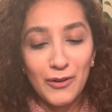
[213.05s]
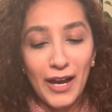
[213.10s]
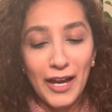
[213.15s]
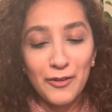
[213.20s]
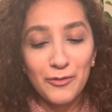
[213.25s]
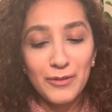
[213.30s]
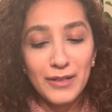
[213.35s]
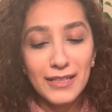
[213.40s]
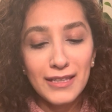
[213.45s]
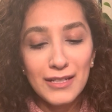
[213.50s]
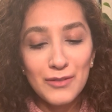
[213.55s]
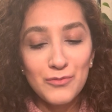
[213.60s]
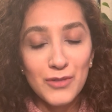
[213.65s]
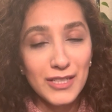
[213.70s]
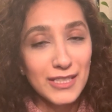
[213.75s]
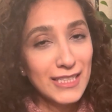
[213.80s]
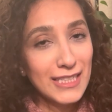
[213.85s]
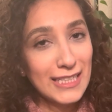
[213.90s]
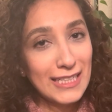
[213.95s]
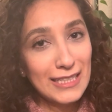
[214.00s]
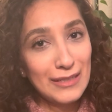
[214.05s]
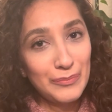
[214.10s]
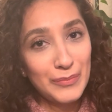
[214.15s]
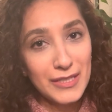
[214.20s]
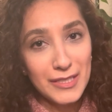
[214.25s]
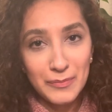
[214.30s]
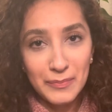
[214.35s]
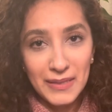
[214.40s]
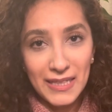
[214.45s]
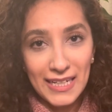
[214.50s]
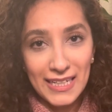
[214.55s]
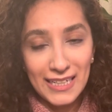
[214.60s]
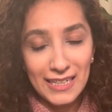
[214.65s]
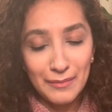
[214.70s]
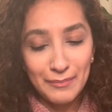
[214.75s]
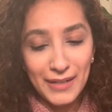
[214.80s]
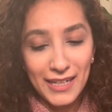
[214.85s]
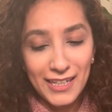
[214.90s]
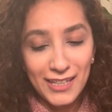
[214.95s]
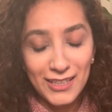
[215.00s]
I really want to keep this plant in
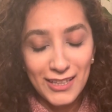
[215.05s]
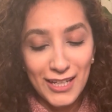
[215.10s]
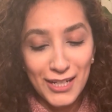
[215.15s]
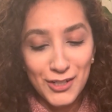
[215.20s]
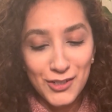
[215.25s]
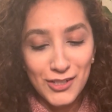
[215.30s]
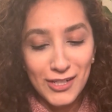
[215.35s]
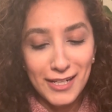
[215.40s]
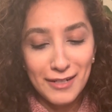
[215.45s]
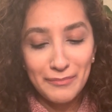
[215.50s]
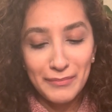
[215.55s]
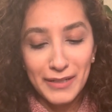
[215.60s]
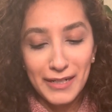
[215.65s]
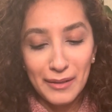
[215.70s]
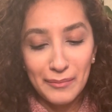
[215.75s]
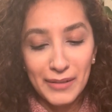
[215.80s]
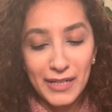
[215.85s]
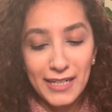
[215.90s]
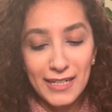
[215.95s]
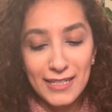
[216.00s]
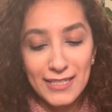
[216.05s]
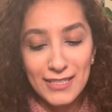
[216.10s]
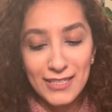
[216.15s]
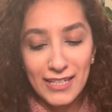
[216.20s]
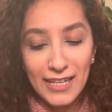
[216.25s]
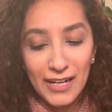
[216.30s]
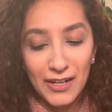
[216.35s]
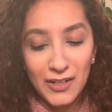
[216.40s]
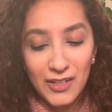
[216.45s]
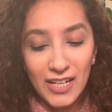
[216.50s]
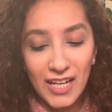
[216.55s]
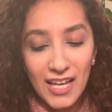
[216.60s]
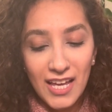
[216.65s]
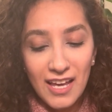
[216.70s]
my collection, but I'm kind of scared.